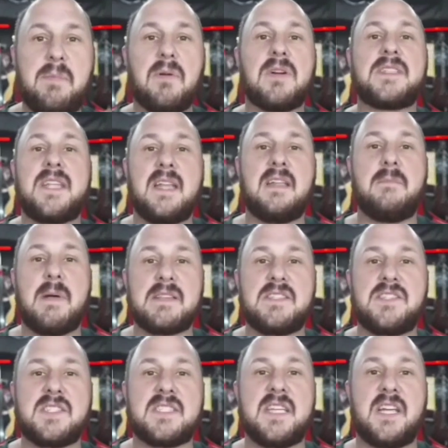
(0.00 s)
Or sending
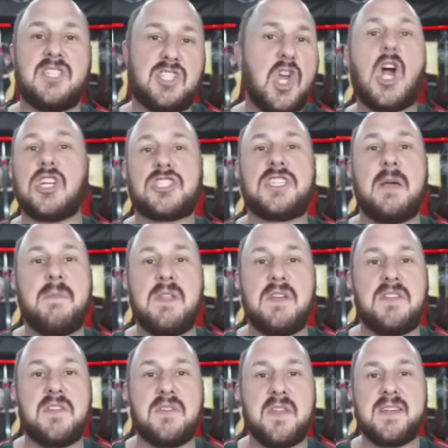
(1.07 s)
messages saying, Josh sent me to
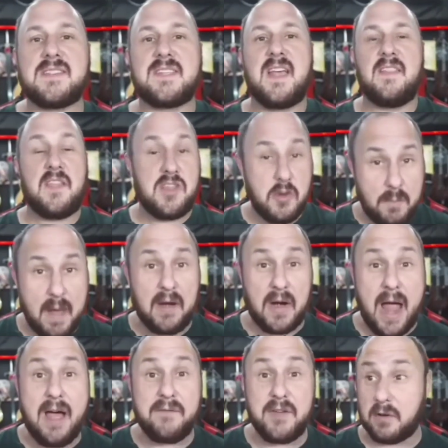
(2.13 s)
do this, then you better
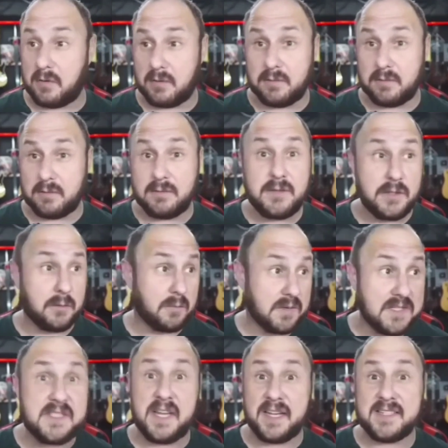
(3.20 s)
have your
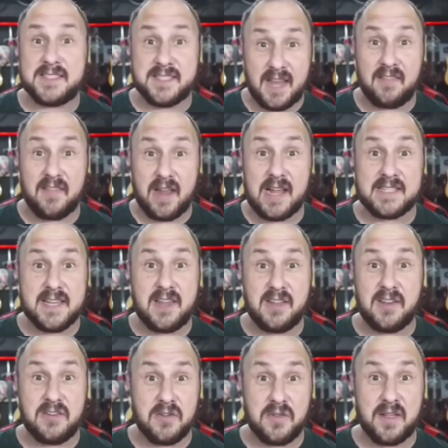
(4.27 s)
receipt saying that I sent you to do
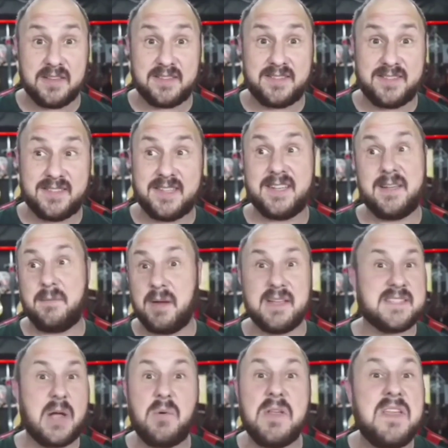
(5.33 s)
this. Because I
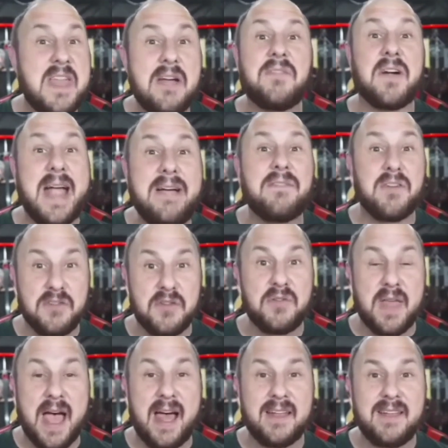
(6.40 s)
would never, ever do that.
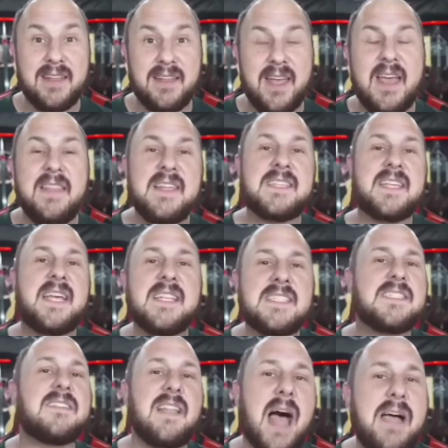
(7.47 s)
These kids'
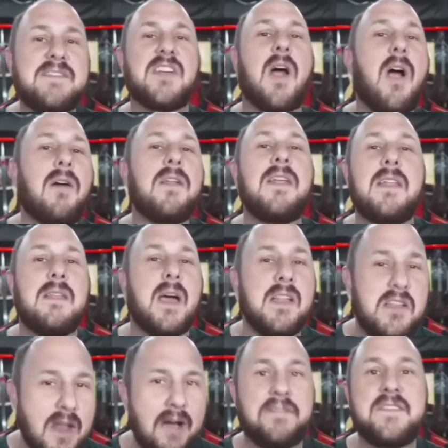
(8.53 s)
lives are already in
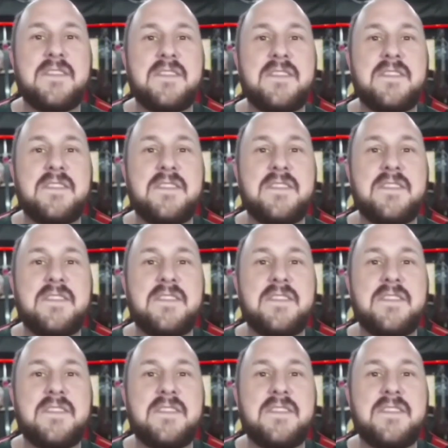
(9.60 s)
enough danger.